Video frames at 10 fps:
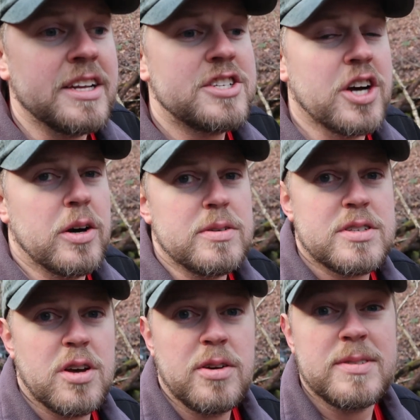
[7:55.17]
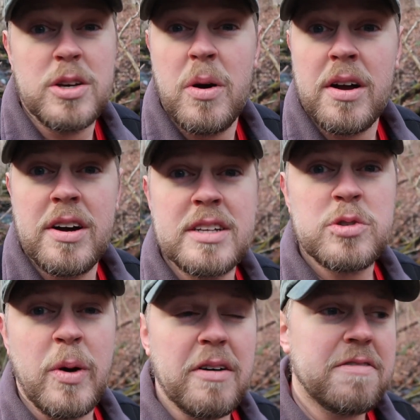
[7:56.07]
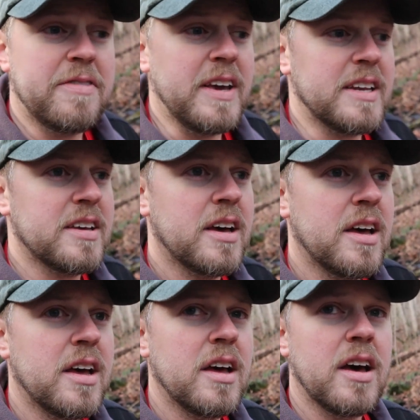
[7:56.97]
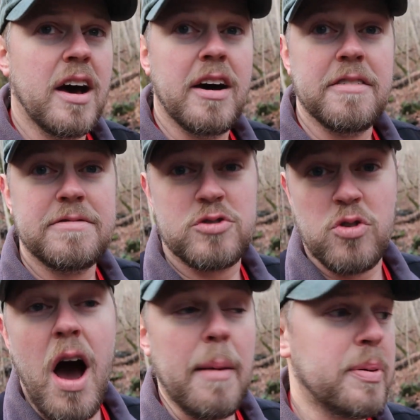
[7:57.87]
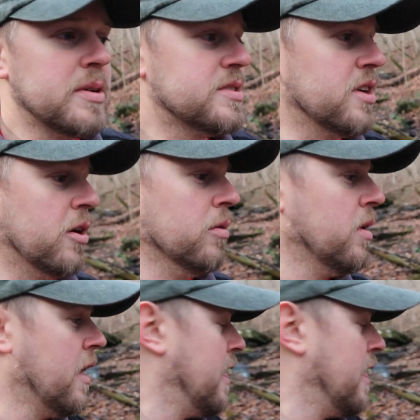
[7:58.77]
it shows 212 feet of drop. So,